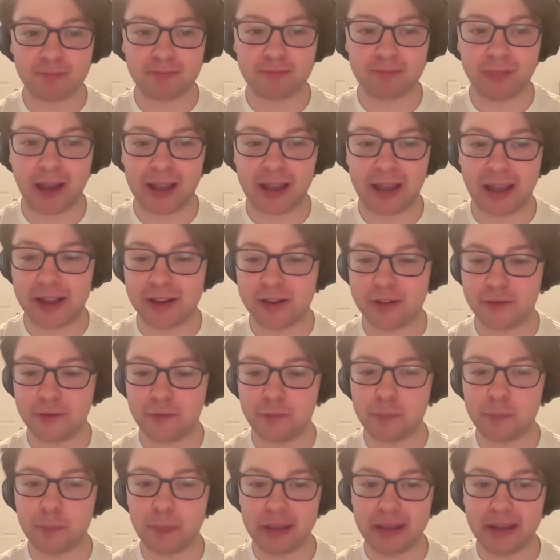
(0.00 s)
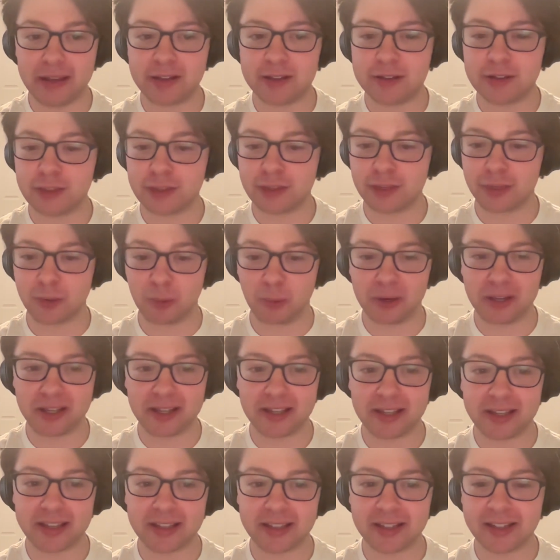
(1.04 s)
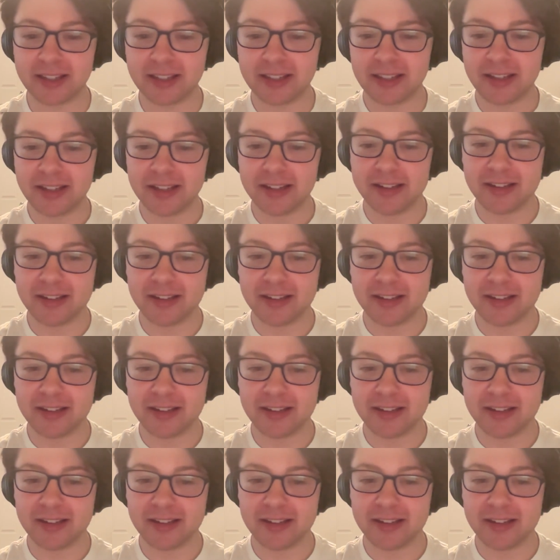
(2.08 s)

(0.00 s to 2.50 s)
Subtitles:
my kind of big three